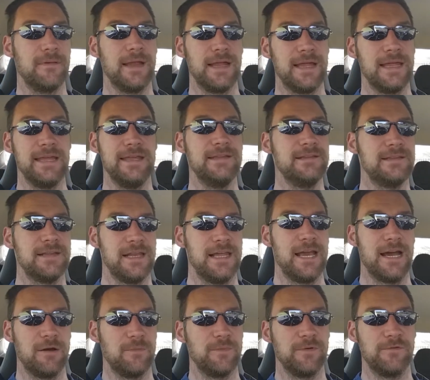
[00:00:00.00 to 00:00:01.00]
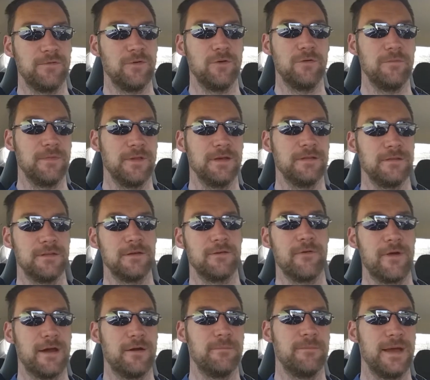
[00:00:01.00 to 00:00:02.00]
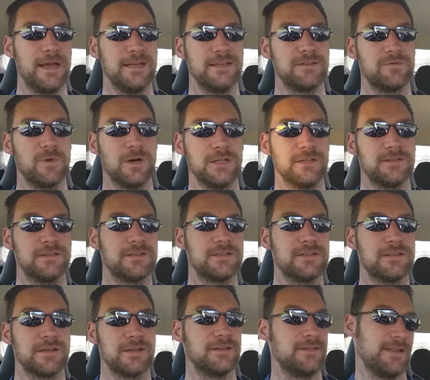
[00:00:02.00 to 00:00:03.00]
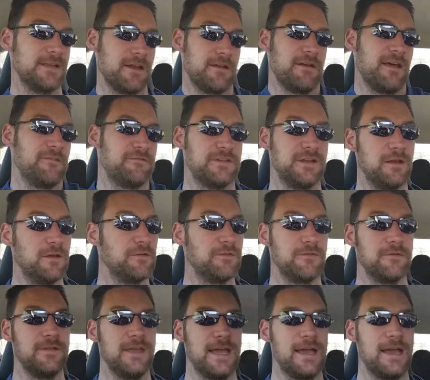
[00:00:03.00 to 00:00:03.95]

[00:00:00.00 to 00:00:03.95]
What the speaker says: easily outperform the ground-based ones because they don't have to look through the